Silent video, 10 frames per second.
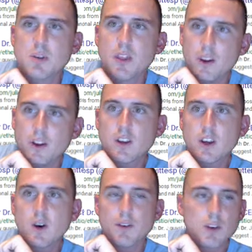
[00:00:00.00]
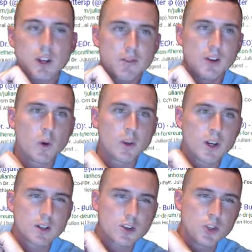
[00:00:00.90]
There you go. If you're not following
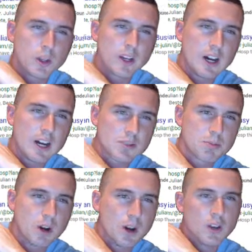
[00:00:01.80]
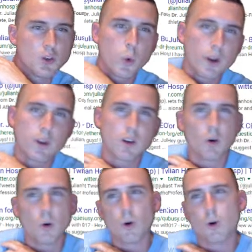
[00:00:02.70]
Dr. Julian Hosp on Twitter
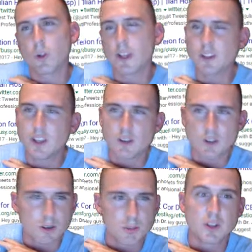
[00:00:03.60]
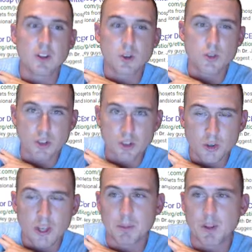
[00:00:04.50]
or LinkedIn or something, you should do
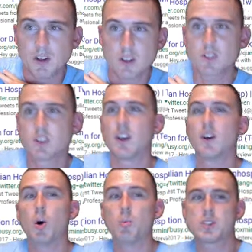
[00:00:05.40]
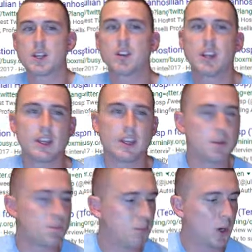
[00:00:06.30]
that because almost every day he
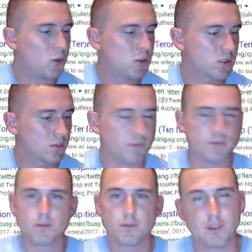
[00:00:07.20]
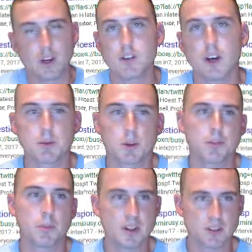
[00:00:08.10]
posts some very valuable
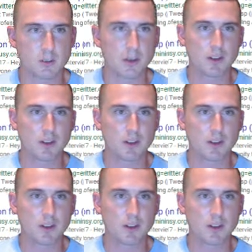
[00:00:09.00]
information about